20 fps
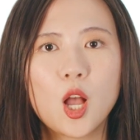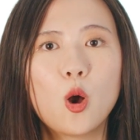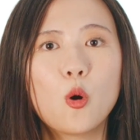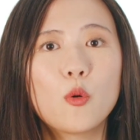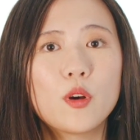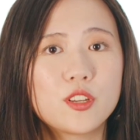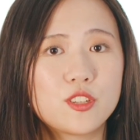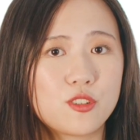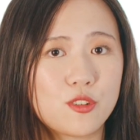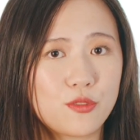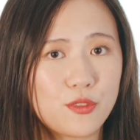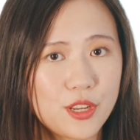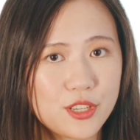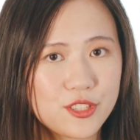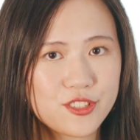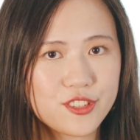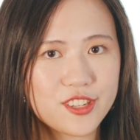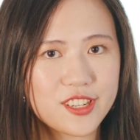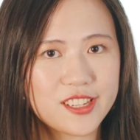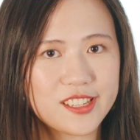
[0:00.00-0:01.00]
which
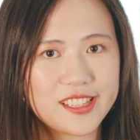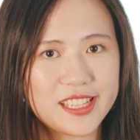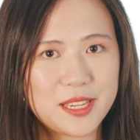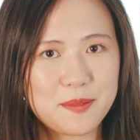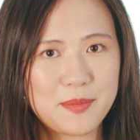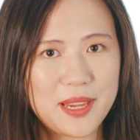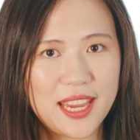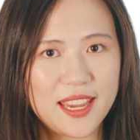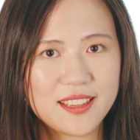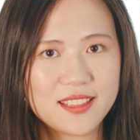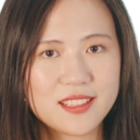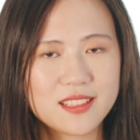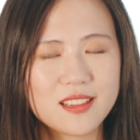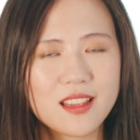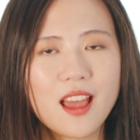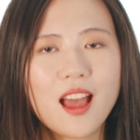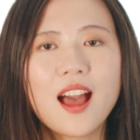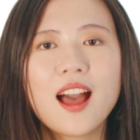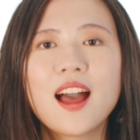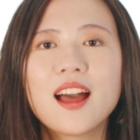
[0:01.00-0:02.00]
originally means
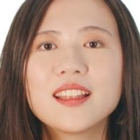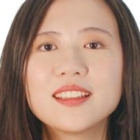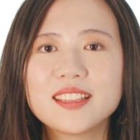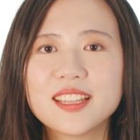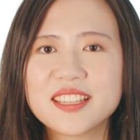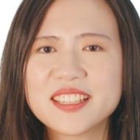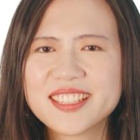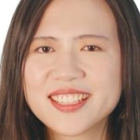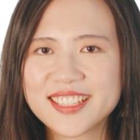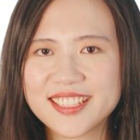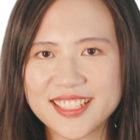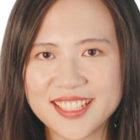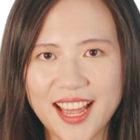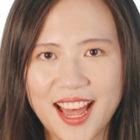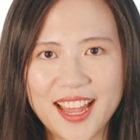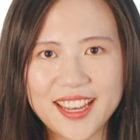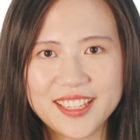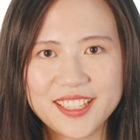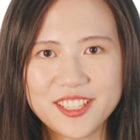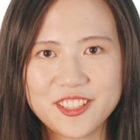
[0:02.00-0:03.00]
the
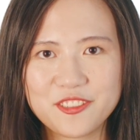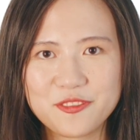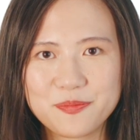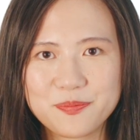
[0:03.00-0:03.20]
sun.